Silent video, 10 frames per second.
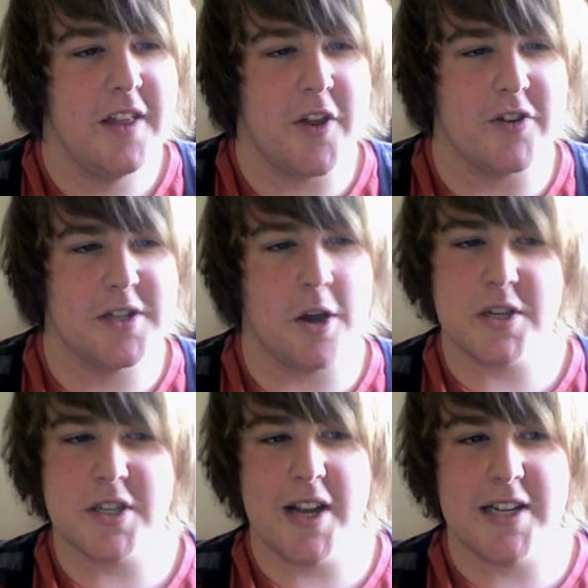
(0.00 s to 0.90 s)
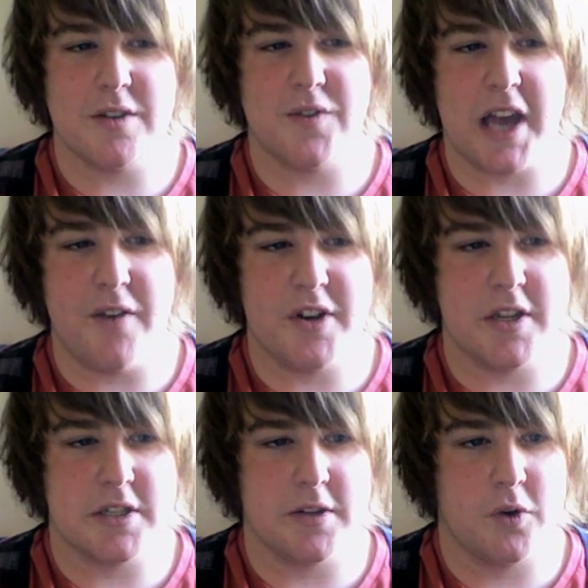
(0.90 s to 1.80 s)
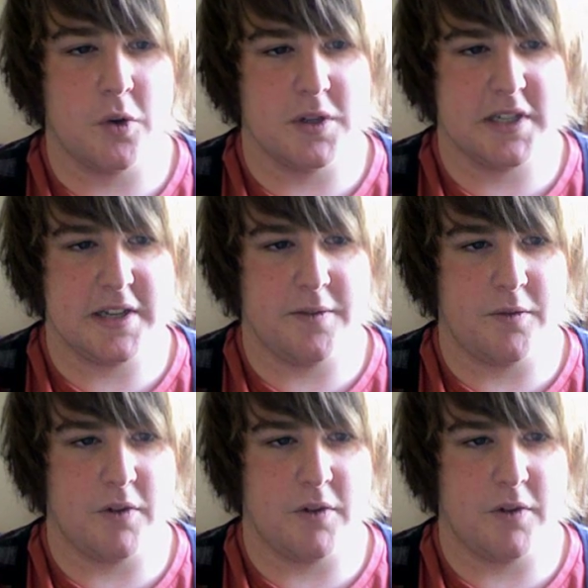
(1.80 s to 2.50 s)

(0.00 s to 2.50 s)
There is no scientific evidence of causative